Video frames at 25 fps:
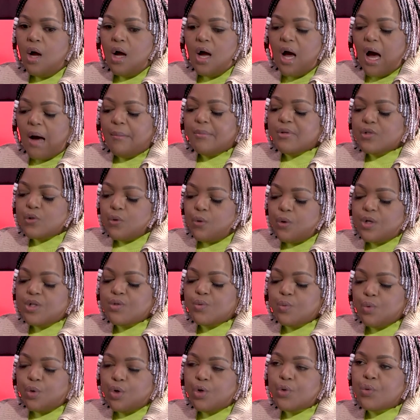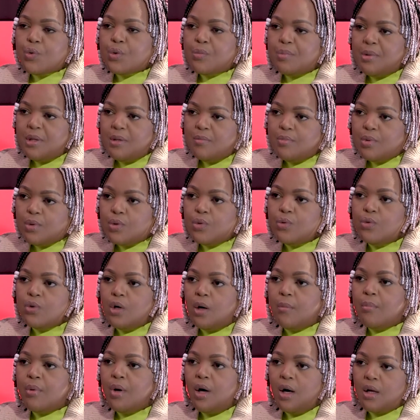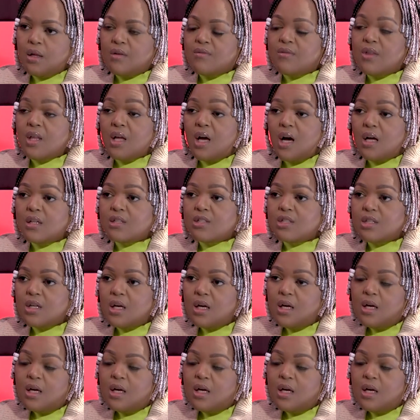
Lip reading: I must always work with people who are part of the culture.